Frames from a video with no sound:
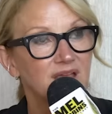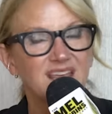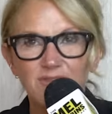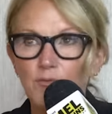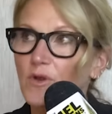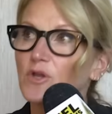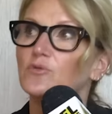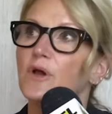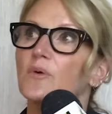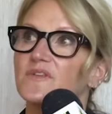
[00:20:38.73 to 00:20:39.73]
Even when you
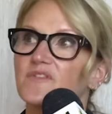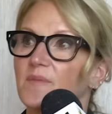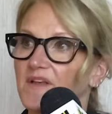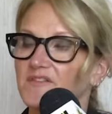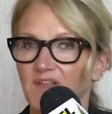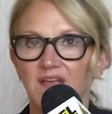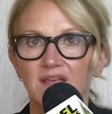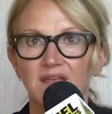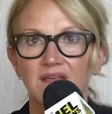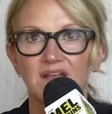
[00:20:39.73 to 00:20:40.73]
know it's the best
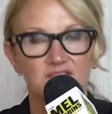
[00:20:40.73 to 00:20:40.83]
thing,